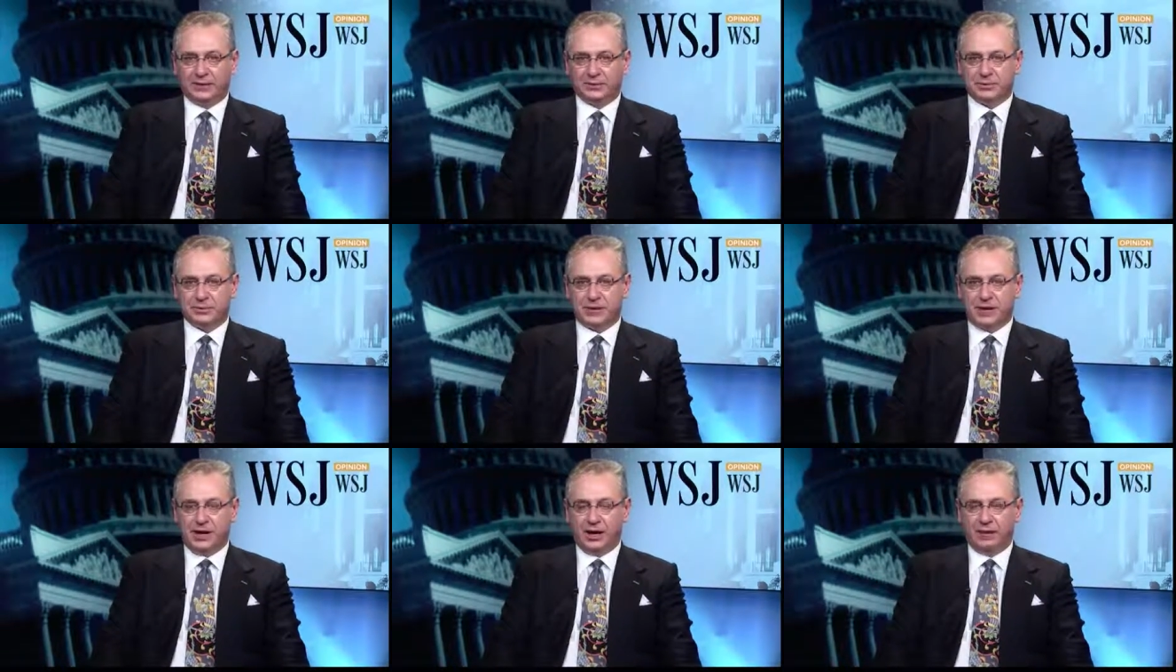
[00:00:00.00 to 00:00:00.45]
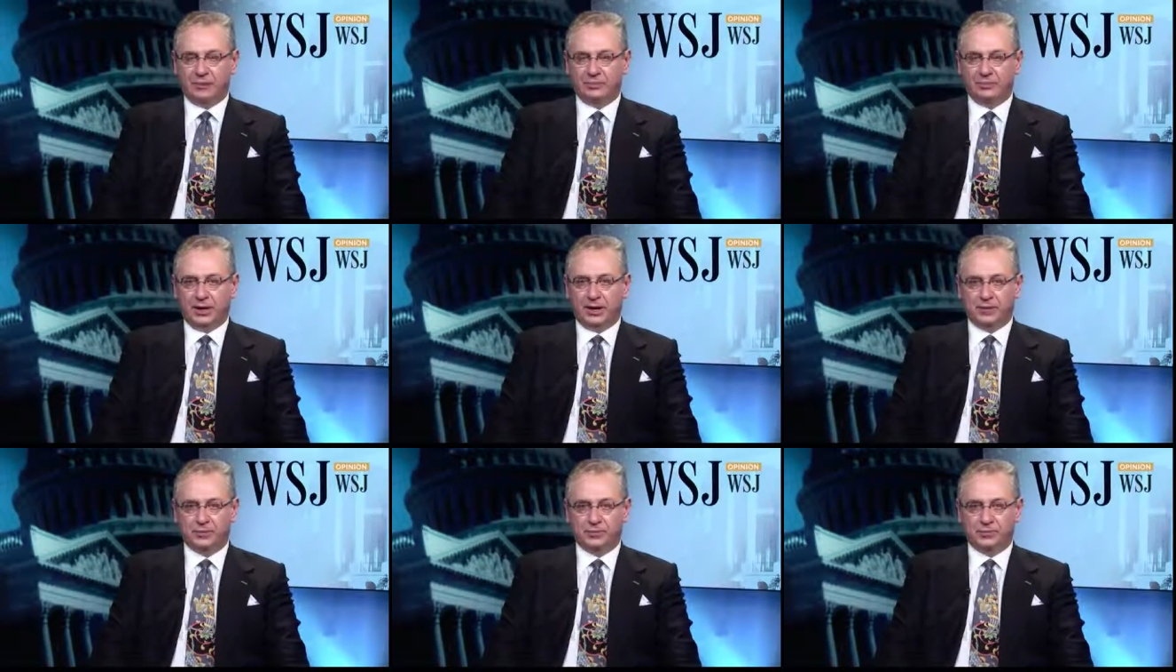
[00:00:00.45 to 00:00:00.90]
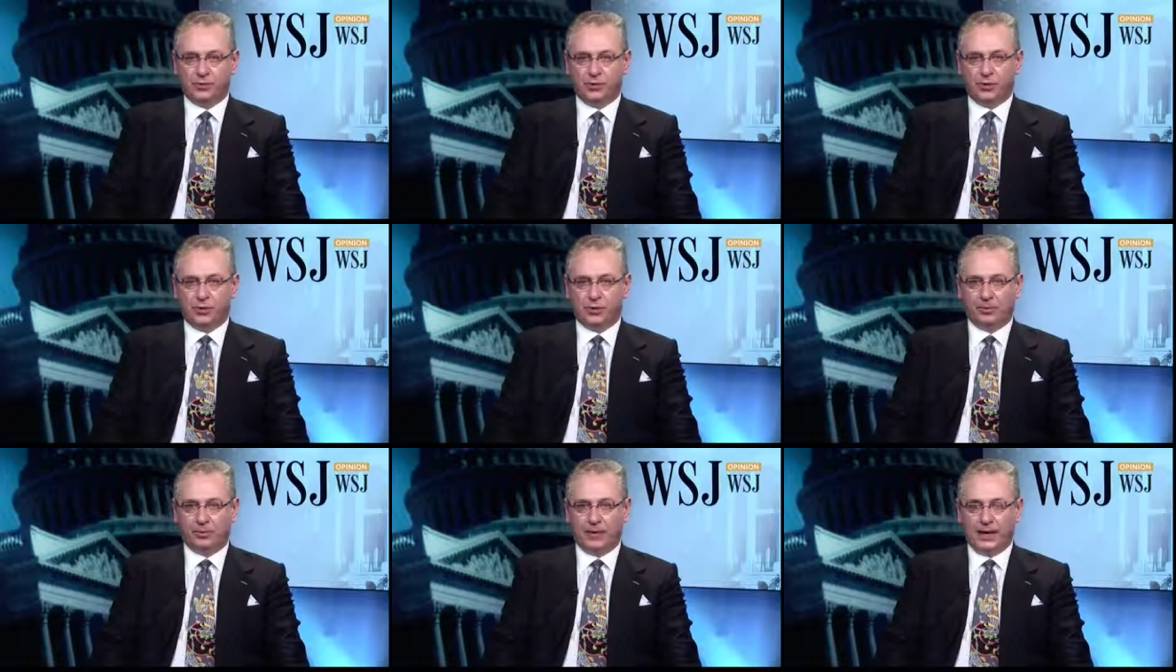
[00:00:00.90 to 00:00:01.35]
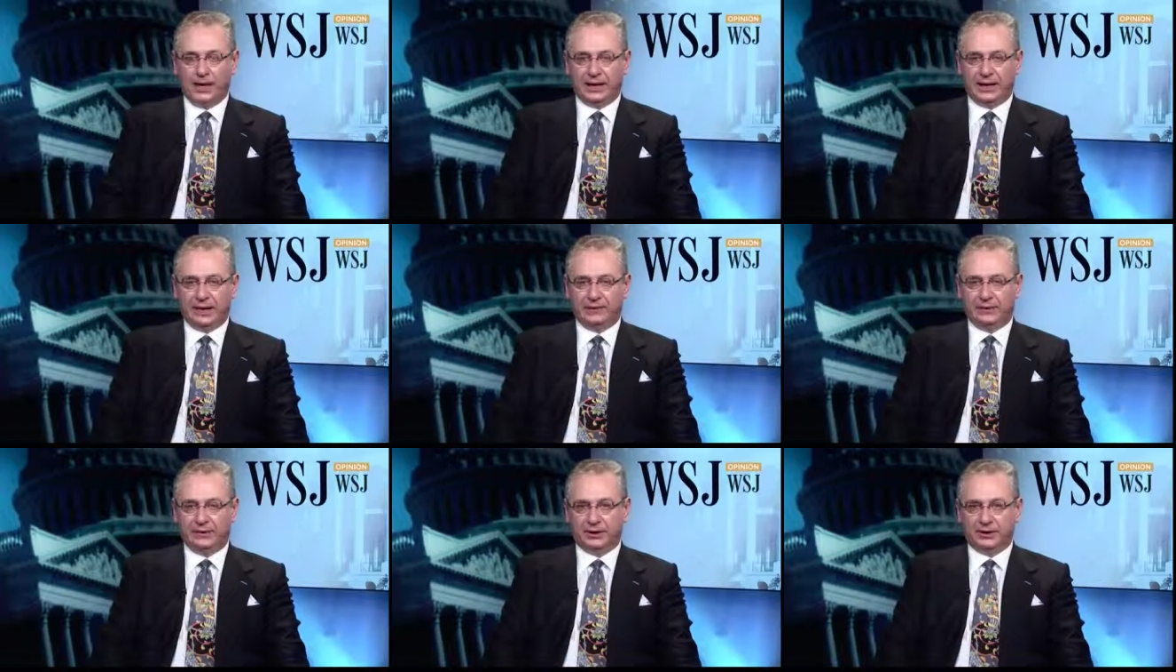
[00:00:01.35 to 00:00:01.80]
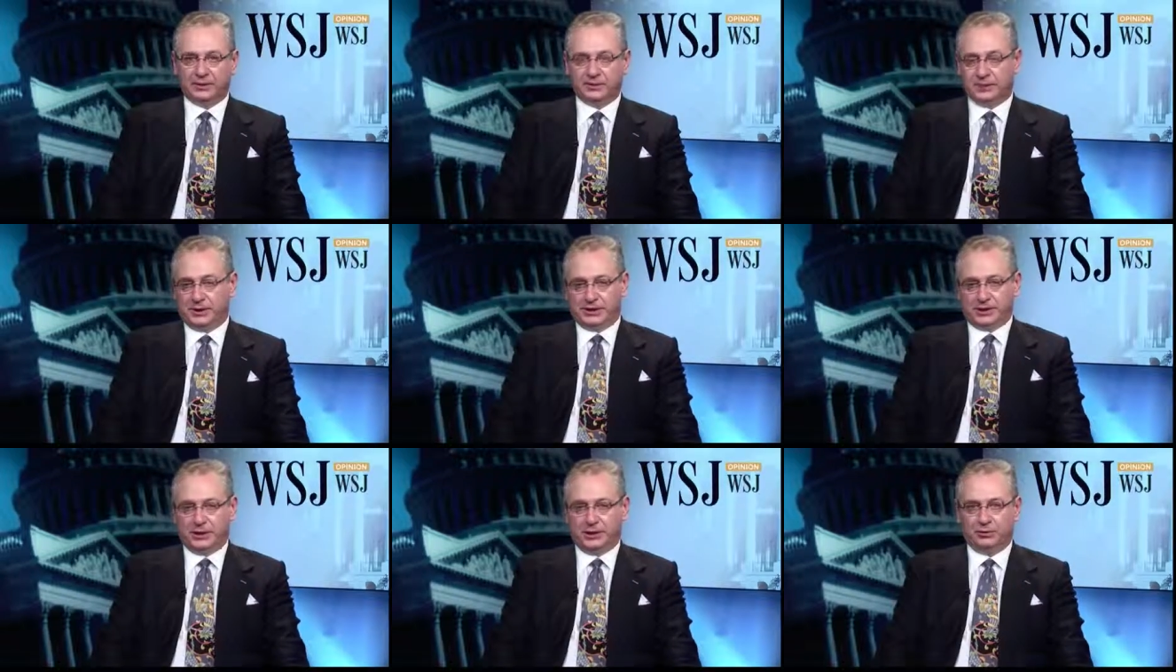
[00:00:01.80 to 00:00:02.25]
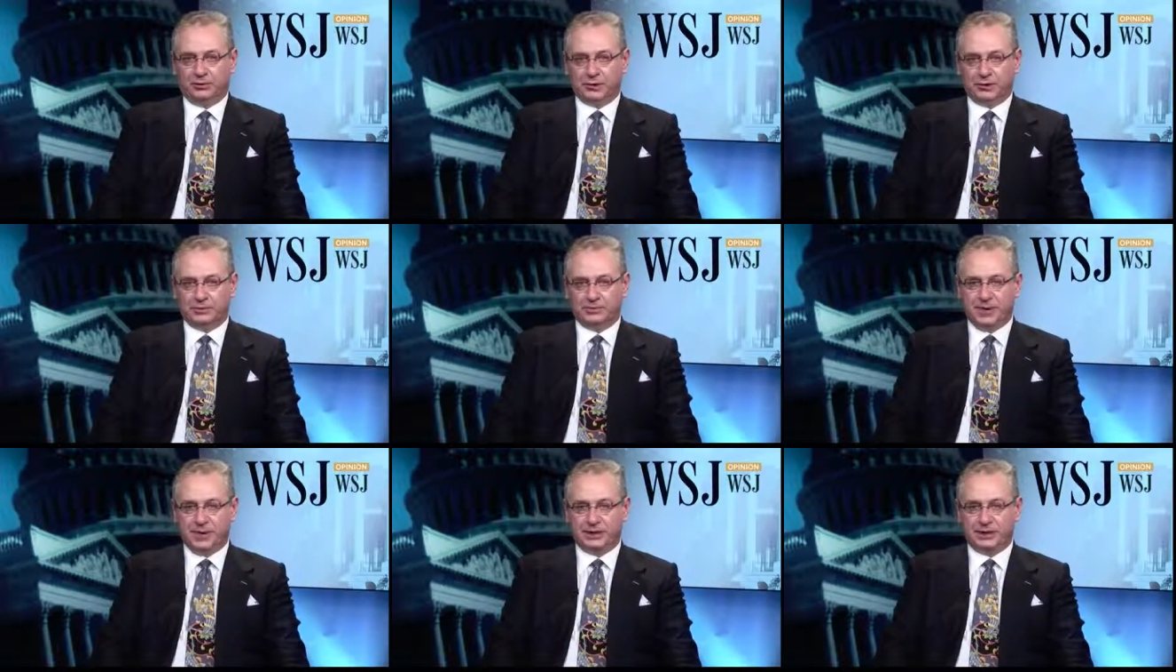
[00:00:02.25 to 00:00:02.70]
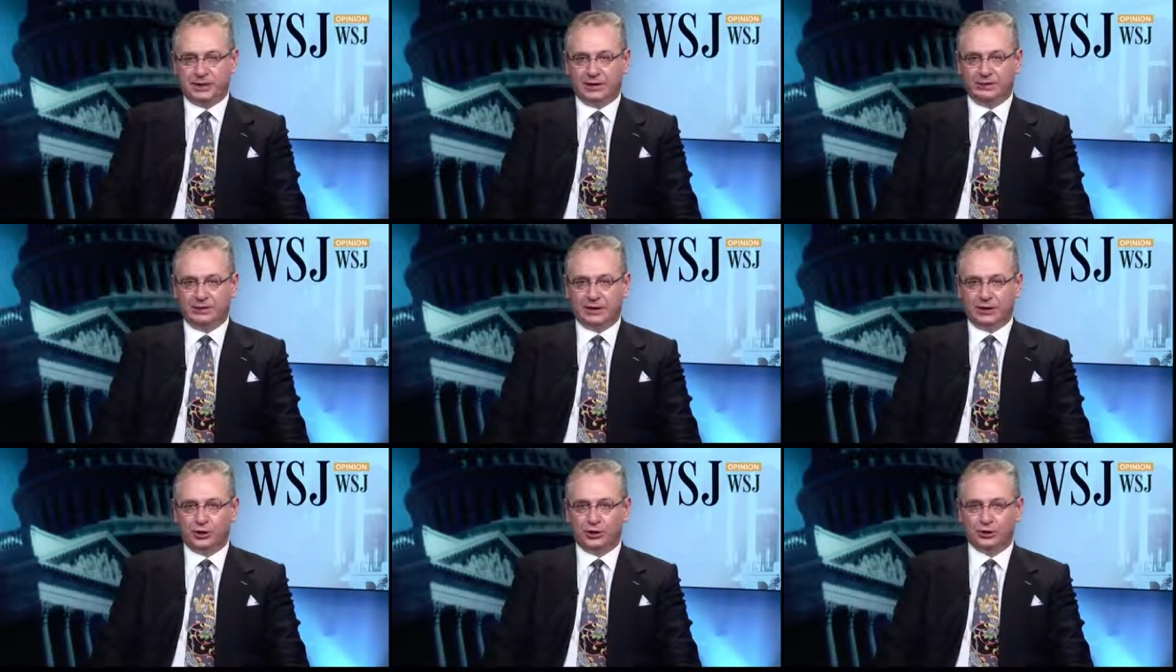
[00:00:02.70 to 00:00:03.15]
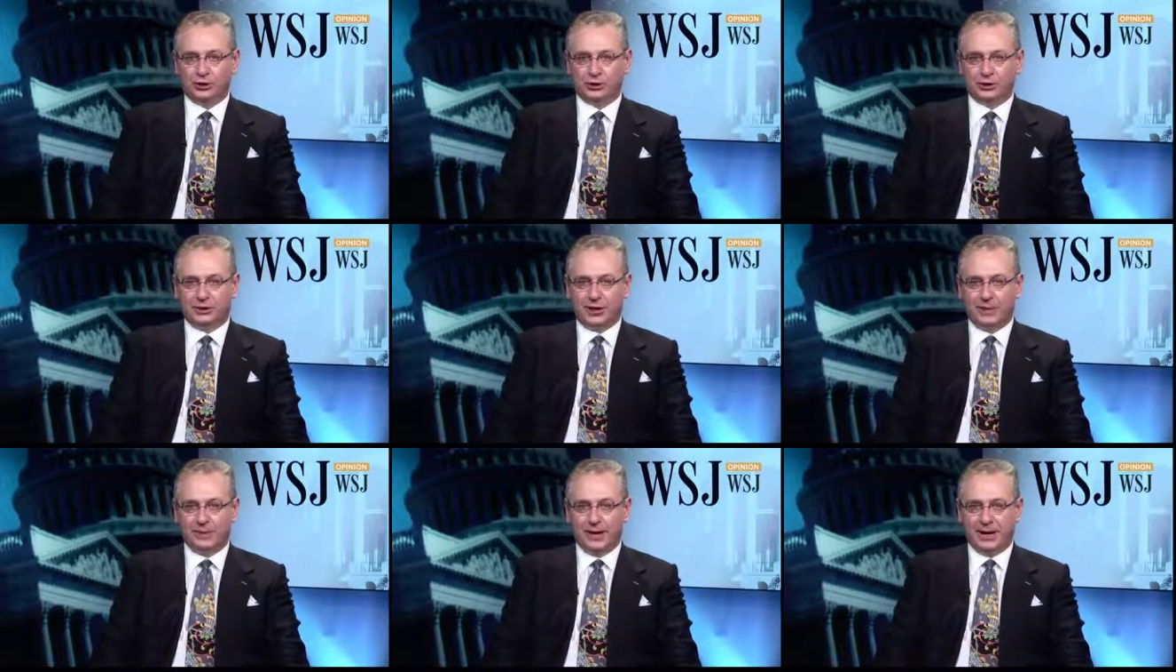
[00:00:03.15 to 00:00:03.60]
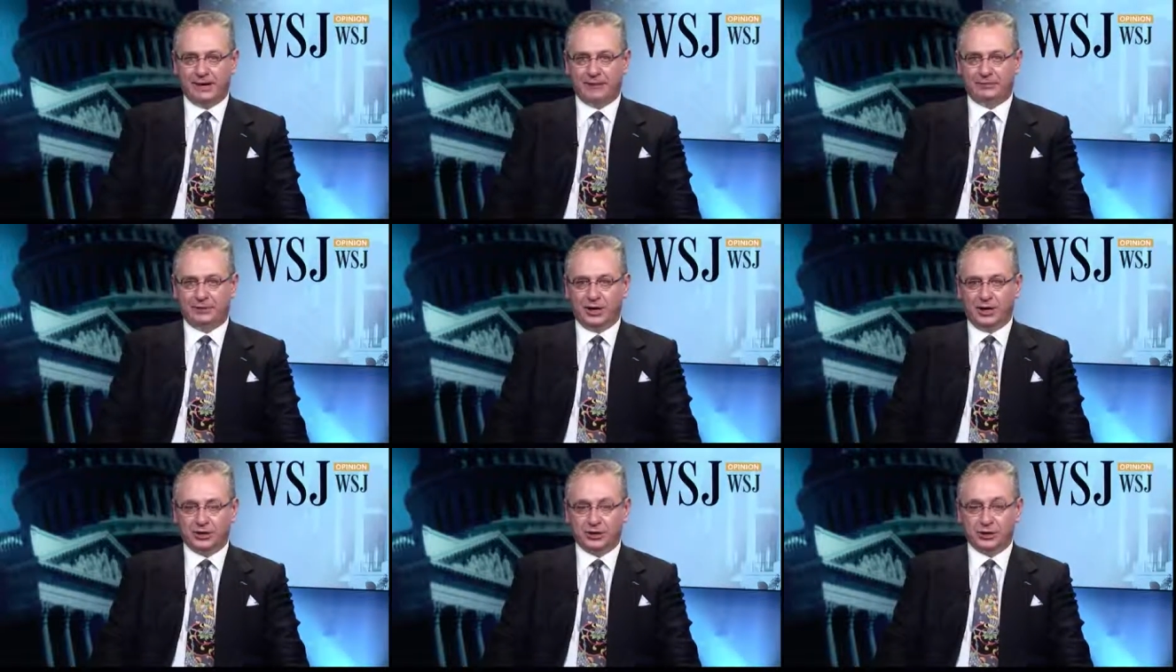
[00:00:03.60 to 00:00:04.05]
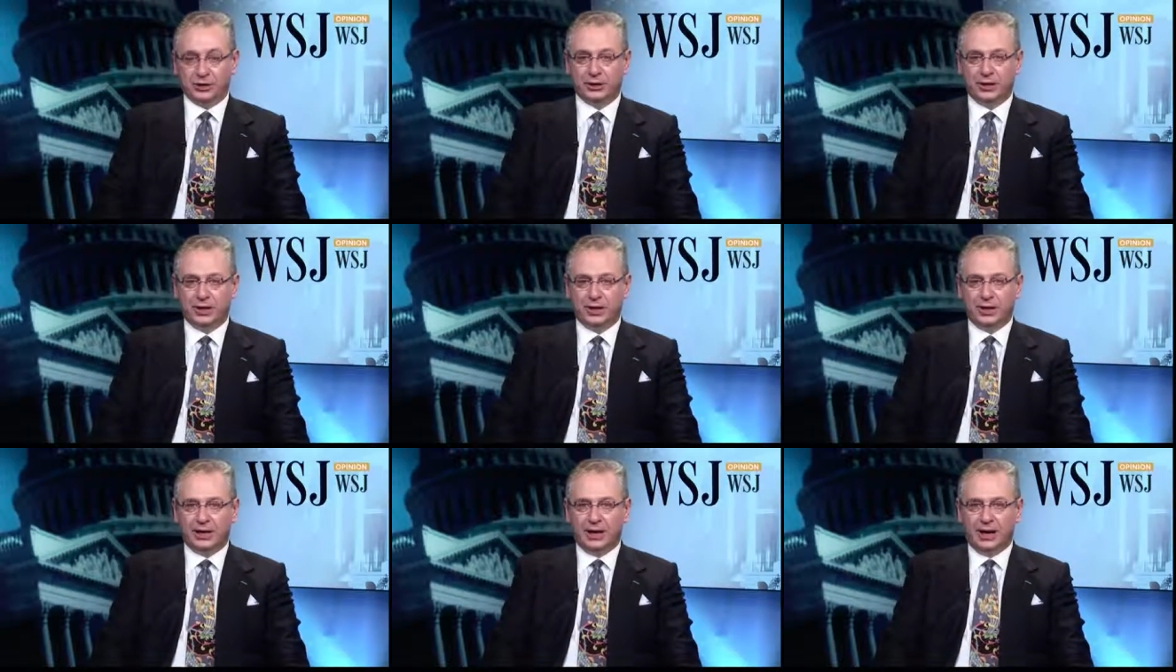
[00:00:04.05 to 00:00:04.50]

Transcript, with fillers: I'm scared much more by evidence because I don't expect anything good to come out of Russia.